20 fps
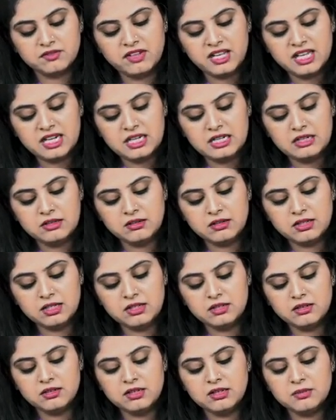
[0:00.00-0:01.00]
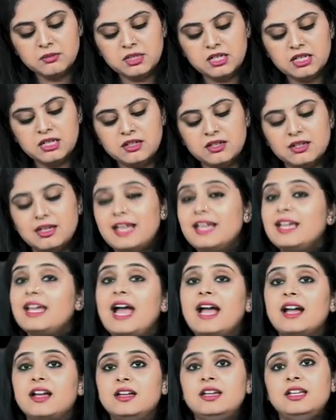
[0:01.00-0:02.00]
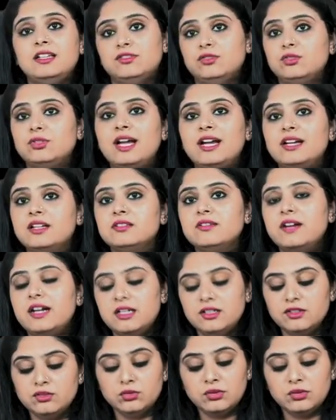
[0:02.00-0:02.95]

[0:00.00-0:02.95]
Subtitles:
Very dirty material like acne. So that is why it is